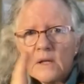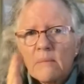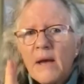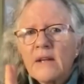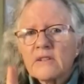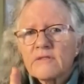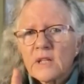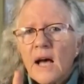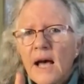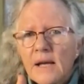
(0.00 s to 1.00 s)
amount of
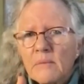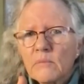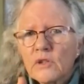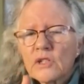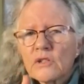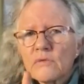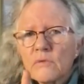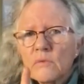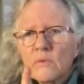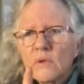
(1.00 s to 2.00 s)
time, which is,
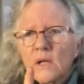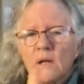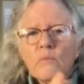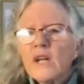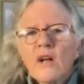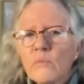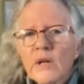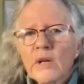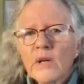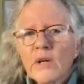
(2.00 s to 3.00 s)
we
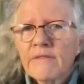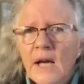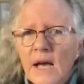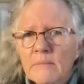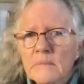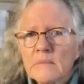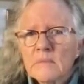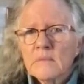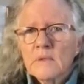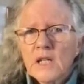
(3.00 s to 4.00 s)
don't have time.
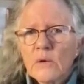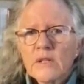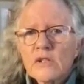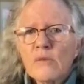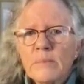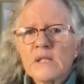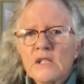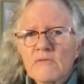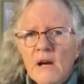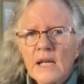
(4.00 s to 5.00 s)
You know, we're so
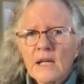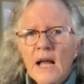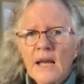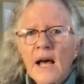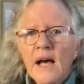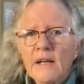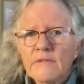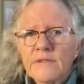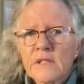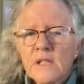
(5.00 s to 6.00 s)
busy running our
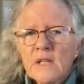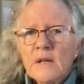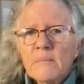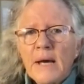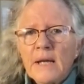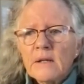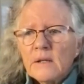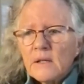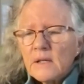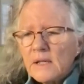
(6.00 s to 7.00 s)
lives. But
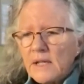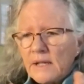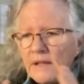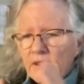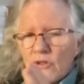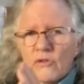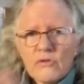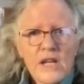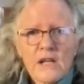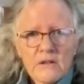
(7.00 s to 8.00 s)
in the
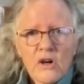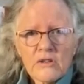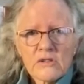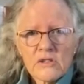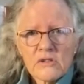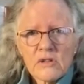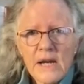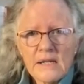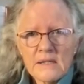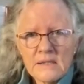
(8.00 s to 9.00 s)
3
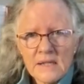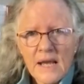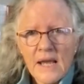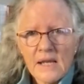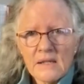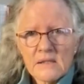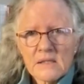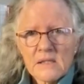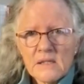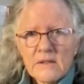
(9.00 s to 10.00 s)
concentrated
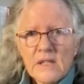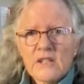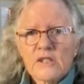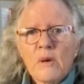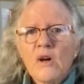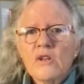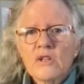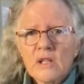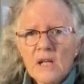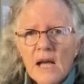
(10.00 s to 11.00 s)
days, the
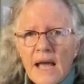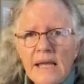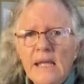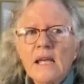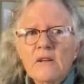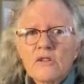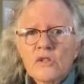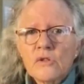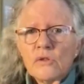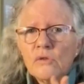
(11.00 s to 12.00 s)
exposure that I get
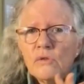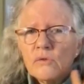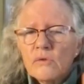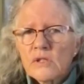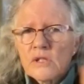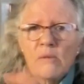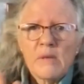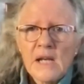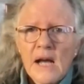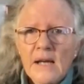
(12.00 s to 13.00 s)
to so
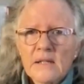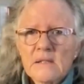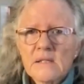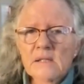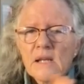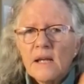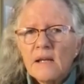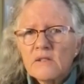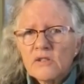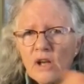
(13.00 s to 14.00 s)
many artists
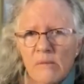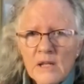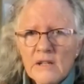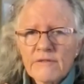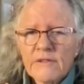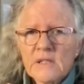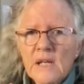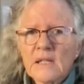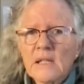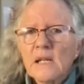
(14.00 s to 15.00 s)
and so many different
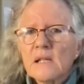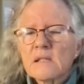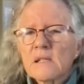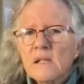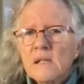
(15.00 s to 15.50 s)
techniques